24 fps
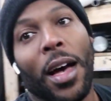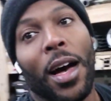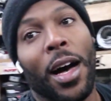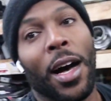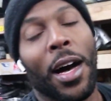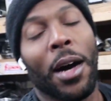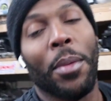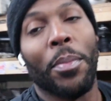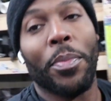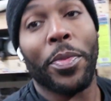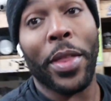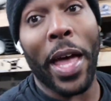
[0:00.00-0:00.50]

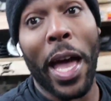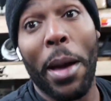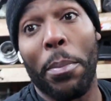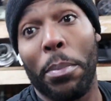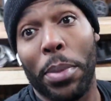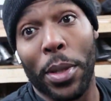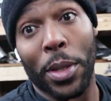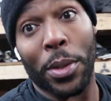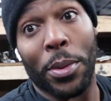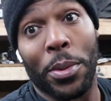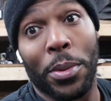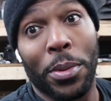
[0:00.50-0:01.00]
that
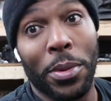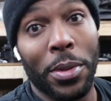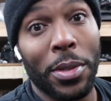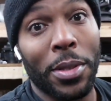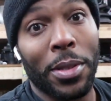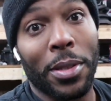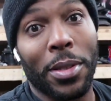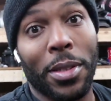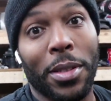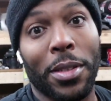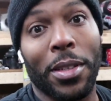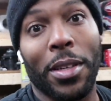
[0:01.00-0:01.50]
blew.
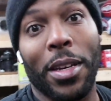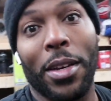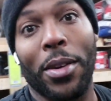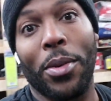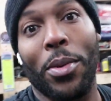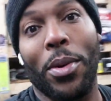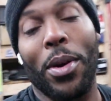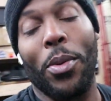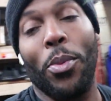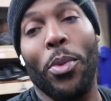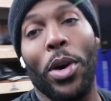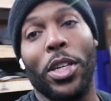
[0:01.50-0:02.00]

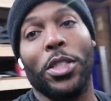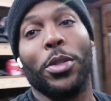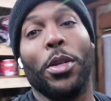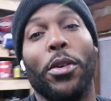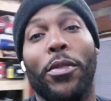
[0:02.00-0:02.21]
Once